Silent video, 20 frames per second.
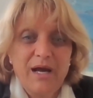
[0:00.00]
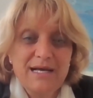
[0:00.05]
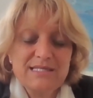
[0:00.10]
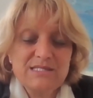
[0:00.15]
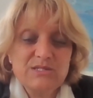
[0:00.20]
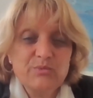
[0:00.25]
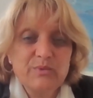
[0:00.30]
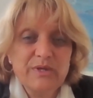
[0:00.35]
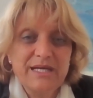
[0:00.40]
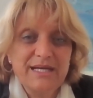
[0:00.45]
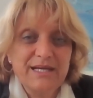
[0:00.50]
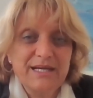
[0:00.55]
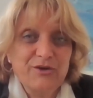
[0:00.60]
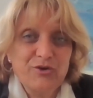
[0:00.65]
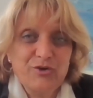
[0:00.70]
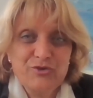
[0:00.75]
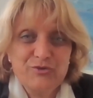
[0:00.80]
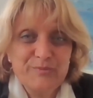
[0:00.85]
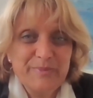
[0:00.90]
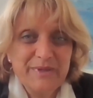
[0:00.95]
As we
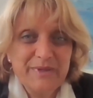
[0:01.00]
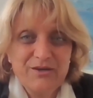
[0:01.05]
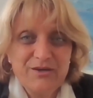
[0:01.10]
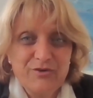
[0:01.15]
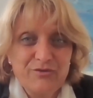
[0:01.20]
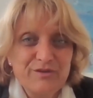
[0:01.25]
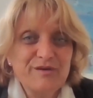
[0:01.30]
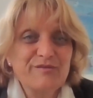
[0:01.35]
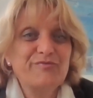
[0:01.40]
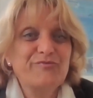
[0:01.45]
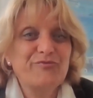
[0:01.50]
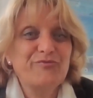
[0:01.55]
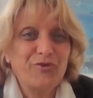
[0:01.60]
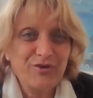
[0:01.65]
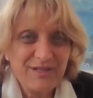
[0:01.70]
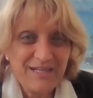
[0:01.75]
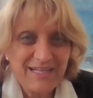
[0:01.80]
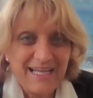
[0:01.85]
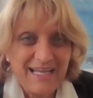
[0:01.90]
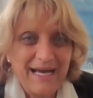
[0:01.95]
cannot be on the
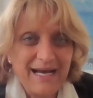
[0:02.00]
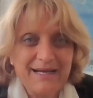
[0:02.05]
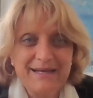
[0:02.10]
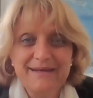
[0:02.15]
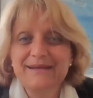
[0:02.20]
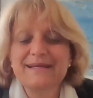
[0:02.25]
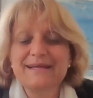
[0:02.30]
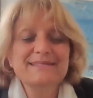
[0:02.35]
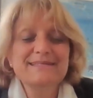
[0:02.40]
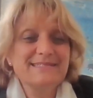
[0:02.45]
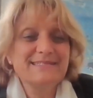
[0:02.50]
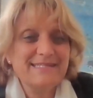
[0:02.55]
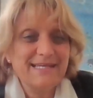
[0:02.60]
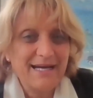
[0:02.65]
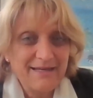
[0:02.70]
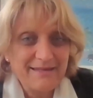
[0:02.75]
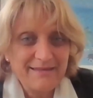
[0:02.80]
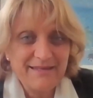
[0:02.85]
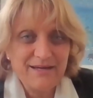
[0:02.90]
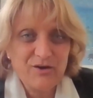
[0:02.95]
front line
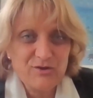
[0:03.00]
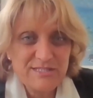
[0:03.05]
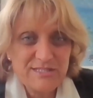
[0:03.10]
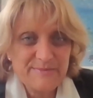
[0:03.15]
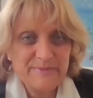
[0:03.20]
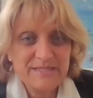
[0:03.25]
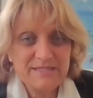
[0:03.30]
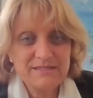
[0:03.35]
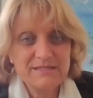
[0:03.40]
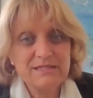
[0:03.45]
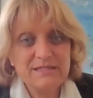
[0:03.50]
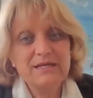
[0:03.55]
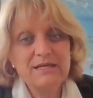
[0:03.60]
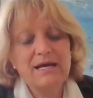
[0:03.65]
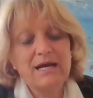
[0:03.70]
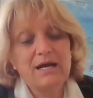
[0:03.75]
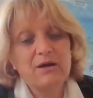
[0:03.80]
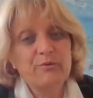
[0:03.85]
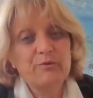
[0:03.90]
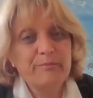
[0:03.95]
inside the hospital,
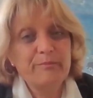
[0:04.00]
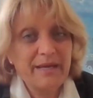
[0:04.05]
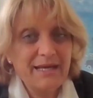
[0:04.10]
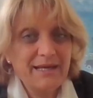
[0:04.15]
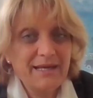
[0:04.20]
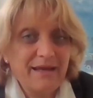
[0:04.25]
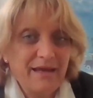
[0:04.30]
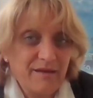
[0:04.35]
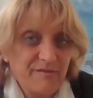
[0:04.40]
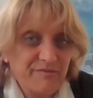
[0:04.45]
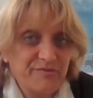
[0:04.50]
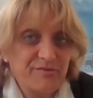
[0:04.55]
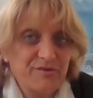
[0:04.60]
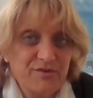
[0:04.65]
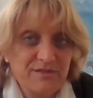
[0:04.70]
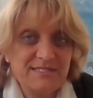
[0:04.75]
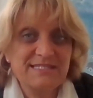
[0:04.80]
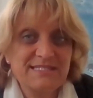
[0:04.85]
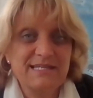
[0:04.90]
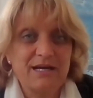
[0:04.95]
our main
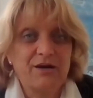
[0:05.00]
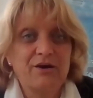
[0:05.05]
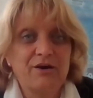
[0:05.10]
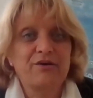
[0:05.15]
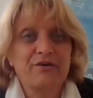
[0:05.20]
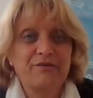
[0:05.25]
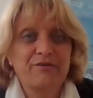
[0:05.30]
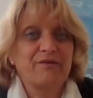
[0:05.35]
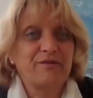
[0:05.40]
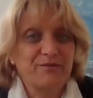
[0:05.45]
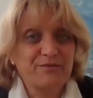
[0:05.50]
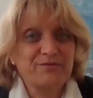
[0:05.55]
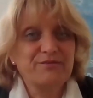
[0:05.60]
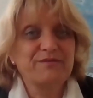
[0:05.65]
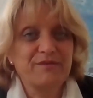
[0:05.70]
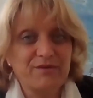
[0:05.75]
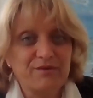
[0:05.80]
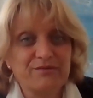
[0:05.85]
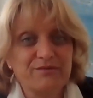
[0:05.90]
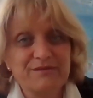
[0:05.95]
efforts are
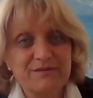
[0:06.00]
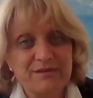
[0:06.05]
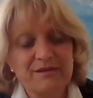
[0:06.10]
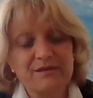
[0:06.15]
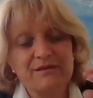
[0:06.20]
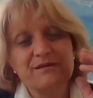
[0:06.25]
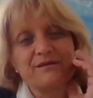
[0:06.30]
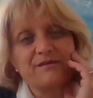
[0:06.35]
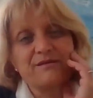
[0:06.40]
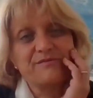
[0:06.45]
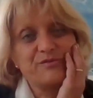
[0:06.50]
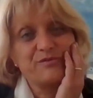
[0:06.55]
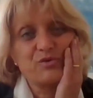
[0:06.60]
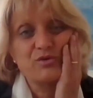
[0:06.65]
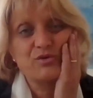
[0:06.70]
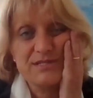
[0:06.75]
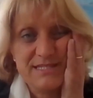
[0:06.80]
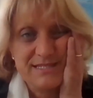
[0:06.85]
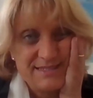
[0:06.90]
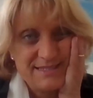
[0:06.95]
of
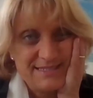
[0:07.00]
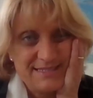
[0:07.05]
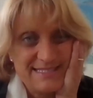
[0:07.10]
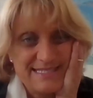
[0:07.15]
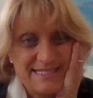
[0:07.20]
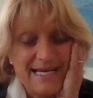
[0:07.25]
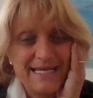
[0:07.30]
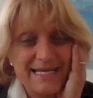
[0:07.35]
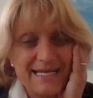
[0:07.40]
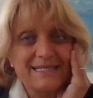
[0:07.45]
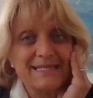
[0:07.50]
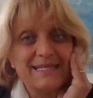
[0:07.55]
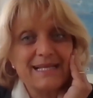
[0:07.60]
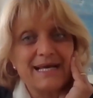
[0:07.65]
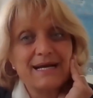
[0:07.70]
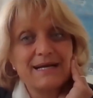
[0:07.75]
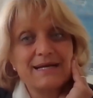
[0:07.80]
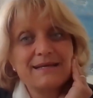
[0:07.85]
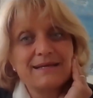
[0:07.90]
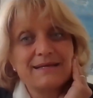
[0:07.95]
course, in the second
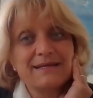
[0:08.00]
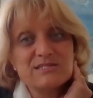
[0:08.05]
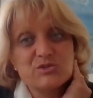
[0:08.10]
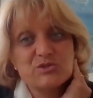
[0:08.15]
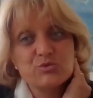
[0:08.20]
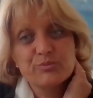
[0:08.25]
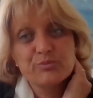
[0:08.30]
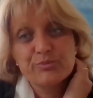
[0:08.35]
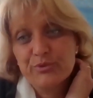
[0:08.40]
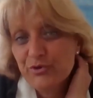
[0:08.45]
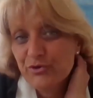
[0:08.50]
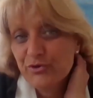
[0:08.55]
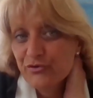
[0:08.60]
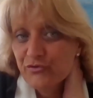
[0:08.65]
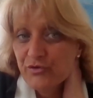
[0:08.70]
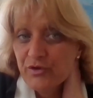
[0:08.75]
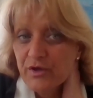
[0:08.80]
line and support